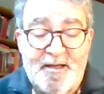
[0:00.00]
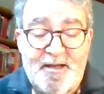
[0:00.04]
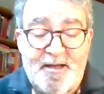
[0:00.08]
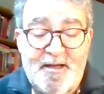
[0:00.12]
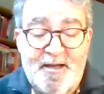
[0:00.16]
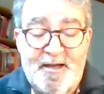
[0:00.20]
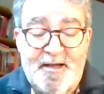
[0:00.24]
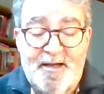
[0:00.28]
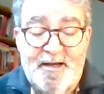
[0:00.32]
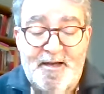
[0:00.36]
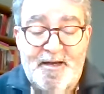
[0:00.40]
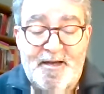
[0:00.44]

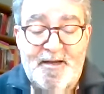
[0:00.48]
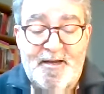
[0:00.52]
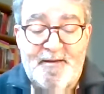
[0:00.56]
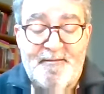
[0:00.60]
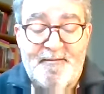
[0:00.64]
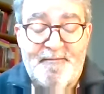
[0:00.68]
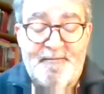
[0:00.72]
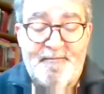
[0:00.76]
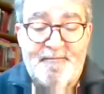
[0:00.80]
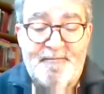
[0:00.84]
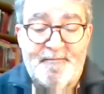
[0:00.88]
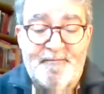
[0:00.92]

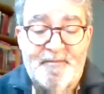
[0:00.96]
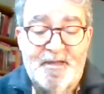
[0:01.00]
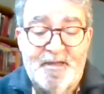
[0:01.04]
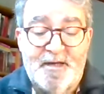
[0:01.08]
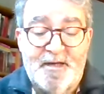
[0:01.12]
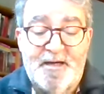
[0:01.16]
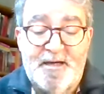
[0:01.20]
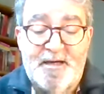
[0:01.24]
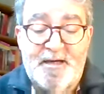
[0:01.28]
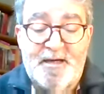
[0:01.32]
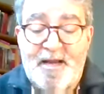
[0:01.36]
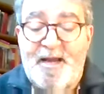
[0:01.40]

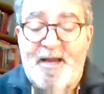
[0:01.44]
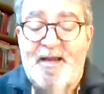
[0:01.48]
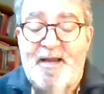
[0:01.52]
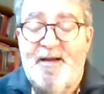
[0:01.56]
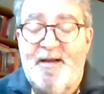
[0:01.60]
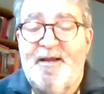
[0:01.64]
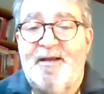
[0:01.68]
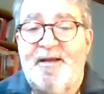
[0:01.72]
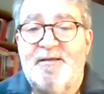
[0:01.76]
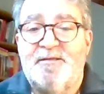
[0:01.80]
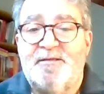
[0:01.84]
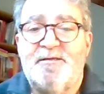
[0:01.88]

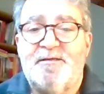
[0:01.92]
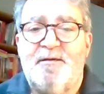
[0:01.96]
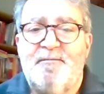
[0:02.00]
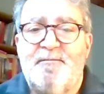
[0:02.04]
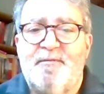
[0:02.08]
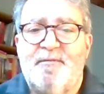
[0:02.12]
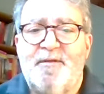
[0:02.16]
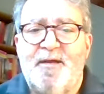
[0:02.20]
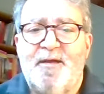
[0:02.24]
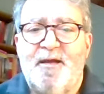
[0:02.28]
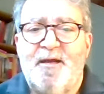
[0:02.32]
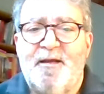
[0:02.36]
nailing
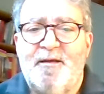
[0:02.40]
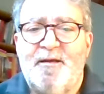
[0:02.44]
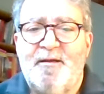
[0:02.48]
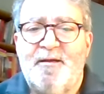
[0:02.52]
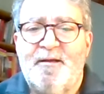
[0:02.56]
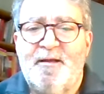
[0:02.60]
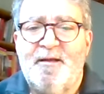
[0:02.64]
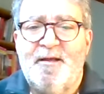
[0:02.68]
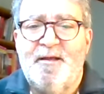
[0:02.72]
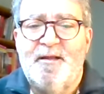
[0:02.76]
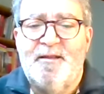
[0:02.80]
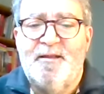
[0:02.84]
something
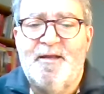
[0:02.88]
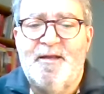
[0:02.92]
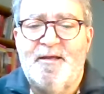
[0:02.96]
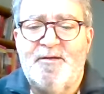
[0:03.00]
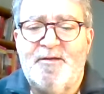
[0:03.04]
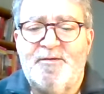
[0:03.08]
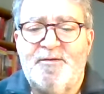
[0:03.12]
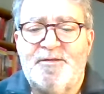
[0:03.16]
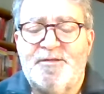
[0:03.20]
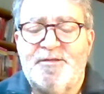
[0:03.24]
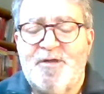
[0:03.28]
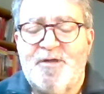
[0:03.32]
that
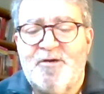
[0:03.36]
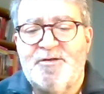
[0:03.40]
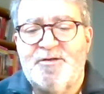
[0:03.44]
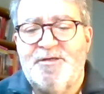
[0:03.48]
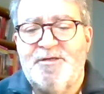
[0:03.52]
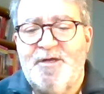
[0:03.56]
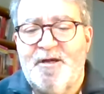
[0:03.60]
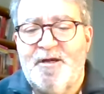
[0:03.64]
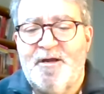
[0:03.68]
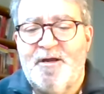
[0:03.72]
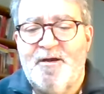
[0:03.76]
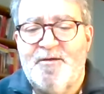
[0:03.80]
you stuck
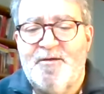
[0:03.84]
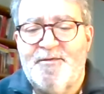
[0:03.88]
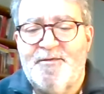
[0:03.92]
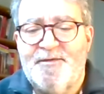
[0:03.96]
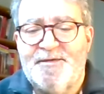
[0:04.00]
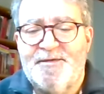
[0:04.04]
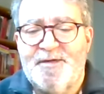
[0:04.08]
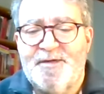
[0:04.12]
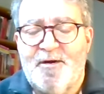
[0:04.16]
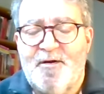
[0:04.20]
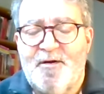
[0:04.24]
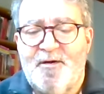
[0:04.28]
to your
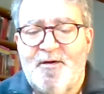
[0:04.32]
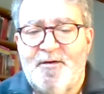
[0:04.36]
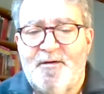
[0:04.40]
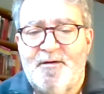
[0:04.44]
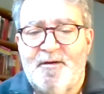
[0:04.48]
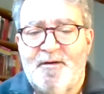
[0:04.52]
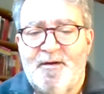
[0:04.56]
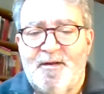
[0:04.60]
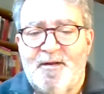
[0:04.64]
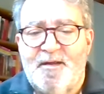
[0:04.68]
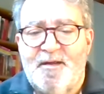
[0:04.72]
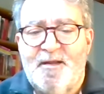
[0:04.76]
guns
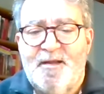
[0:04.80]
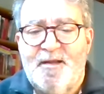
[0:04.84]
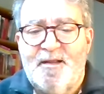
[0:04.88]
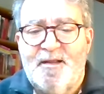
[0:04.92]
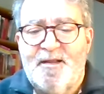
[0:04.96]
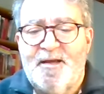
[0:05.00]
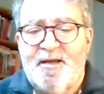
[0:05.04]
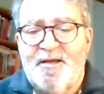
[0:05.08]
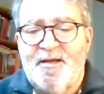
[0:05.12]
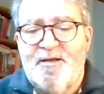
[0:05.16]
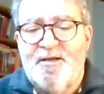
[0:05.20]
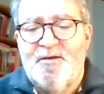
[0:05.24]
on,
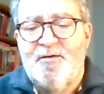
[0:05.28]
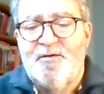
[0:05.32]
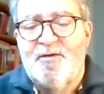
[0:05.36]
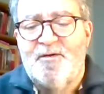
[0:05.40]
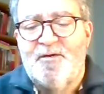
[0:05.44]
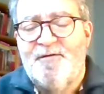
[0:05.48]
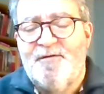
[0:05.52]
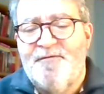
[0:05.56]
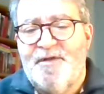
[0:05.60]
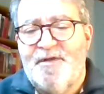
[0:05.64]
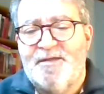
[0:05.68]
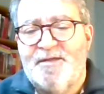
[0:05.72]
that you
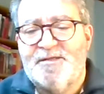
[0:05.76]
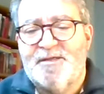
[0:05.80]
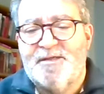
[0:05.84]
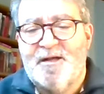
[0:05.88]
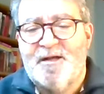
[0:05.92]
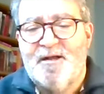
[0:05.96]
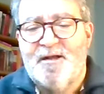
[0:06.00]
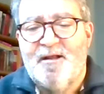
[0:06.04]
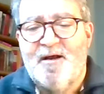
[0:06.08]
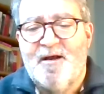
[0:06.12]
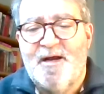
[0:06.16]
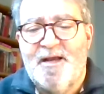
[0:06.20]
convinced the
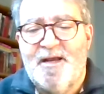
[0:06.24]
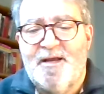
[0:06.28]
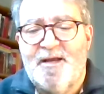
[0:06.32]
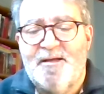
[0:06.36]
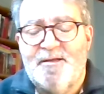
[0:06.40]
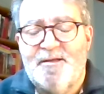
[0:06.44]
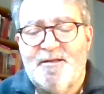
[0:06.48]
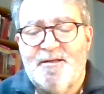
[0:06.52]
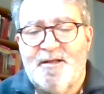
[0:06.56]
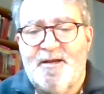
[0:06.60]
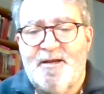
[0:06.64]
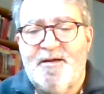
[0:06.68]

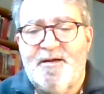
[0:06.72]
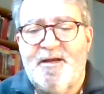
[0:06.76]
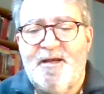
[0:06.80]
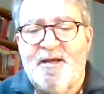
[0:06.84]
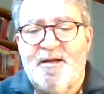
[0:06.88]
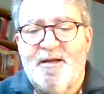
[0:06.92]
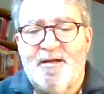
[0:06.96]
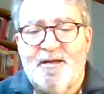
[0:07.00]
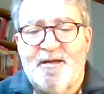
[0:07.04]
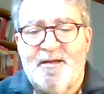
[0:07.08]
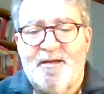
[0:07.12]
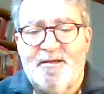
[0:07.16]
client they
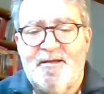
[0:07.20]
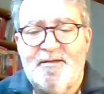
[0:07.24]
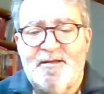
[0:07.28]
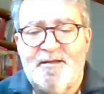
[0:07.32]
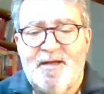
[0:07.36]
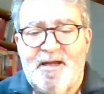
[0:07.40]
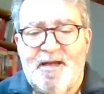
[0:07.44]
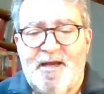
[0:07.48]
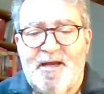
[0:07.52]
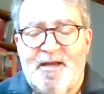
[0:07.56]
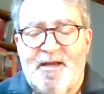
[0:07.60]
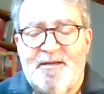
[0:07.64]
needed,
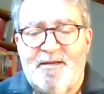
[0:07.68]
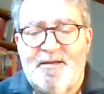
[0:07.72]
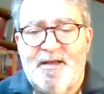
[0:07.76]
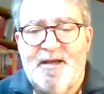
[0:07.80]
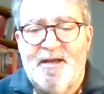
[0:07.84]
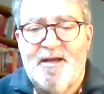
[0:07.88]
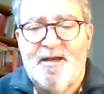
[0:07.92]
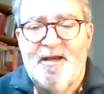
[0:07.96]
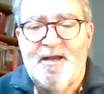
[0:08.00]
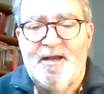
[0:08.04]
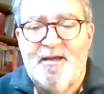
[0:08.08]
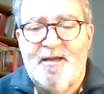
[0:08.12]
and
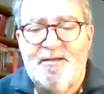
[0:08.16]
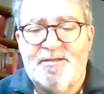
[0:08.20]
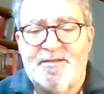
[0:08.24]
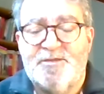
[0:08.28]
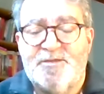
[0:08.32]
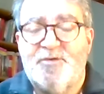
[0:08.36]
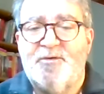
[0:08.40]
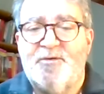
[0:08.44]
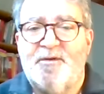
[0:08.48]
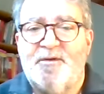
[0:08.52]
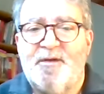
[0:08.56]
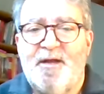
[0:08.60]
they
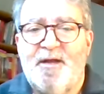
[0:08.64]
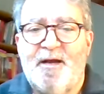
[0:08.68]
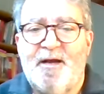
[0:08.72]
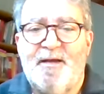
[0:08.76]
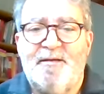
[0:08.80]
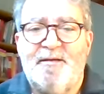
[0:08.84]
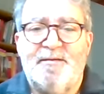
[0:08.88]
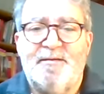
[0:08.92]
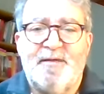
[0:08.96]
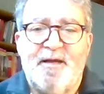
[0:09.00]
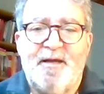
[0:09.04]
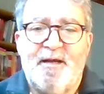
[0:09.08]
saw the
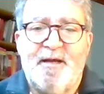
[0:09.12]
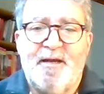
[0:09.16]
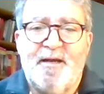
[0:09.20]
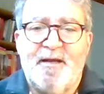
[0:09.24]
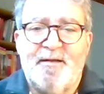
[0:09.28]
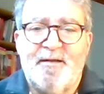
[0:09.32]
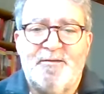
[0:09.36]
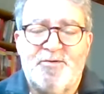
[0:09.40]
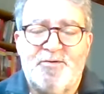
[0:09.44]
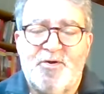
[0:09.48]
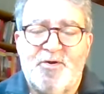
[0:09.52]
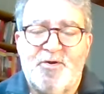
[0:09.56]
light
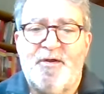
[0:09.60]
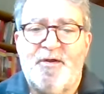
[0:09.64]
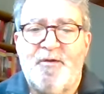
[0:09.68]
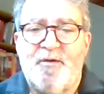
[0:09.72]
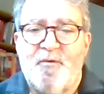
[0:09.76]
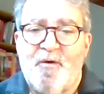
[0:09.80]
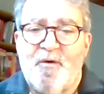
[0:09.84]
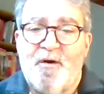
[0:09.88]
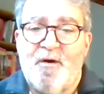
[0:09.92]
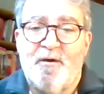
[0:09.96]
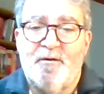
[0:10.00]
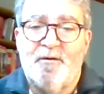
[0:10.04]
and took
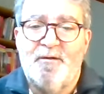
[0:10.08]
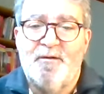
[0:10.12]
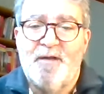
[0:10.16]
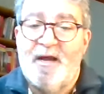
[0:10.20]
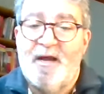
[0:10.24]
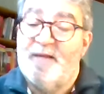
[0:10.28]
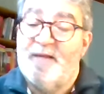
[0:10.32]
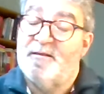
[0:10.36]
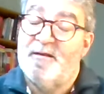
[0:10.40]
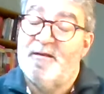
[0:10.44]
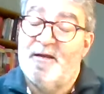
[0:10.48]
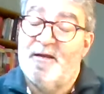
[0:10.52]
you on
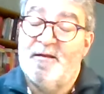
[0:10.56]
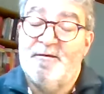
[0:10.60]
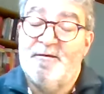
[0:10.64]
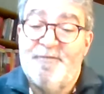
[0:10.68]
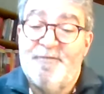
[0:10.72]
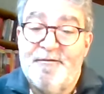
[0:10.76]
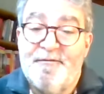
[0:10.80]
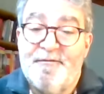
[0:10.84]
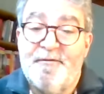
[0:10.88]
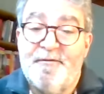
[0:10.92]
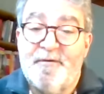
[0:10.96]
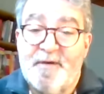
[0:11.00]
and thanked
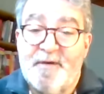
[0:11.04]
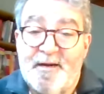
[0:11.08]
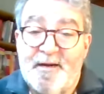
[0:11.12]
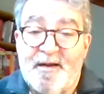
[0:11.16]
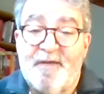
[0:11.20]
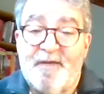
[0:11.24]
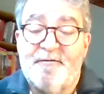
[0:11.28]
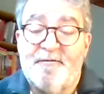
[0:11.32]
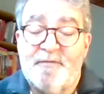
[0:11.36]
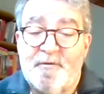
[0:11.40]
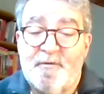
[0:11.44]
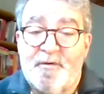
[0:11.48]
you for it
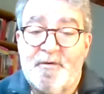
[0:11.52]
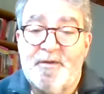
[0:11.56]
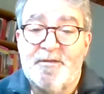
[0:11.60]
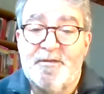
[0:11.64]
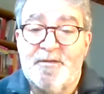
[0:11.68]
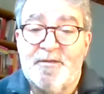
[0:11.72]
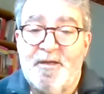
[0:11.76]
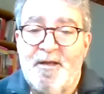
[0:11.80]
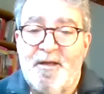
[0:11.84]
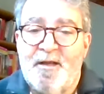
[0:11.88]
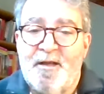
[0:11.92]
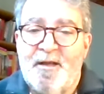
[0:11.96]

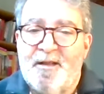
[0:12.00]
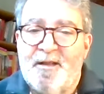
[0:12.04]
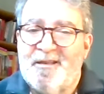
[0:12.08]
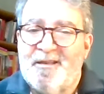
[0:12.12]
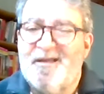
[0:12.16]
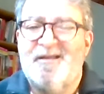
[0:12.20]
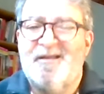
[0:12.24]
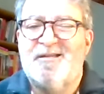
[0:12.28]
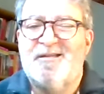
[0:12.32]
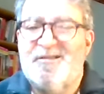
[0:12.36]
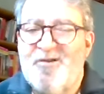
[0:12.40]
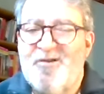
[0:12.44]
afterwards.
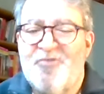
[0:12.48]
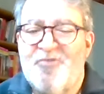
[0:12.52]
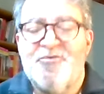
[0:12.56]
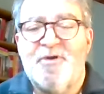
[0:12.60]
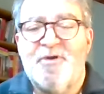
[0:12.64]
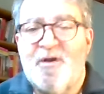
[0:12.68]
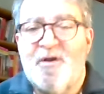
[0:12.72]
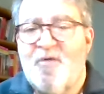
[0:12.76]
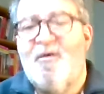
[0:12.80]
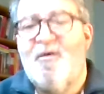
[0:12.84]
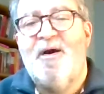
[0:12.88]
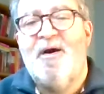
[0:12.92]
There's
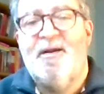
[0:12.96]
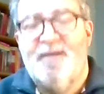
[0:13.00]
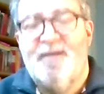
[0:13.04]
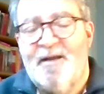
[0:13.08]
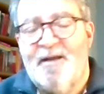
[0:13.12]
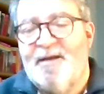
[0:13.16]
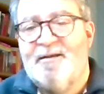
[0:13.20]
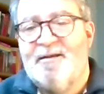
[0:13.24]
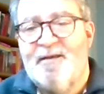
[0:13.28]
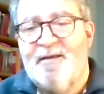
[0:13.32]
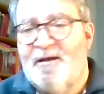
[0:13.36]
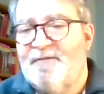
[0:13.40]
nothing quite
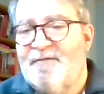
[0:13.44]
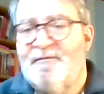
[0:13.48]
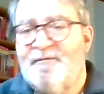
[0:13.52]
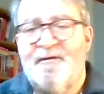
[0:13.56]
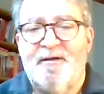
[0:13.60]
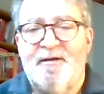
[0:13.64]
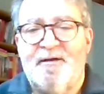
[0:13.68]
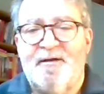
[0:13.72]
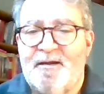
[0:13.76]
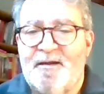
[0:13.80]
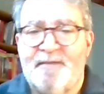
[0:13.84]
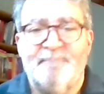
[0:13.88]
like that
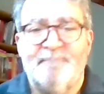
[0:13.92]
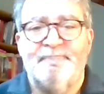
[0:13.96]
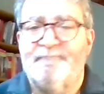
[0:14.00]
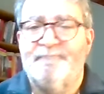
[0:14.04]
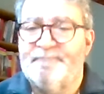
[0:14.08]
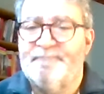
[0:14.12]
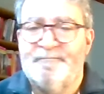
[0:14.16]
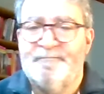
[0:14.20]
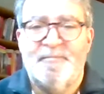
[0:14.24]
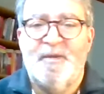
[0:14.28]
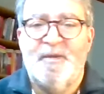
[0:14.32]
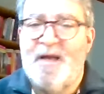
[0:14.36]
feeling.
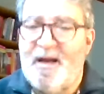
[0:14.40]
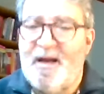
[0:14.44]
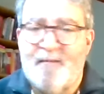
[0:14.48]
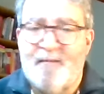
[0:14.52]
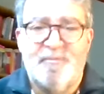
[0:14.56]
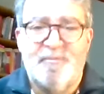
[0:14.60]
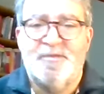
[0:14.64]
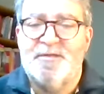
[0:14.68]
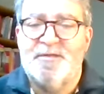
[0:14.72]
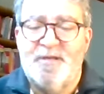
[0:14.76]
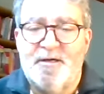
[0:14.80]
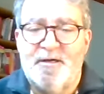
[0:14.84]

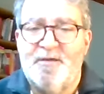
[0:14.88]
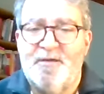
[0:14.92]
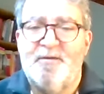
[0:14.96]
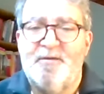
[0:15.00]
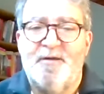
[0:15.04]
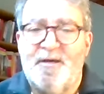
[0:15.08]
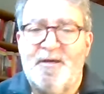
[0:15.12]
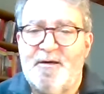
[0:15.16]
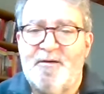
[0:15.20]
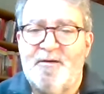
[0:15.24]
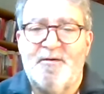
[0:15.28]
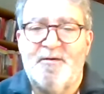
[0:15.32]

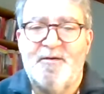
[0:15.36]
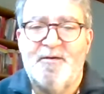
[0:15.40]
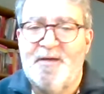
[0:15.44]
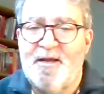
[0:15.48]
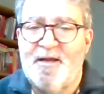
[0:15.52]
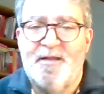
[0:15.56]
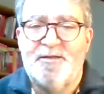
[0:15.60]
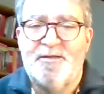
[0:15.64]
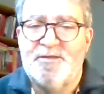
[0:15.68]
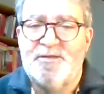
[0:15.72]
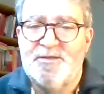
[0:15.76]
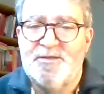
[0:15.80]
Absolutely not. It's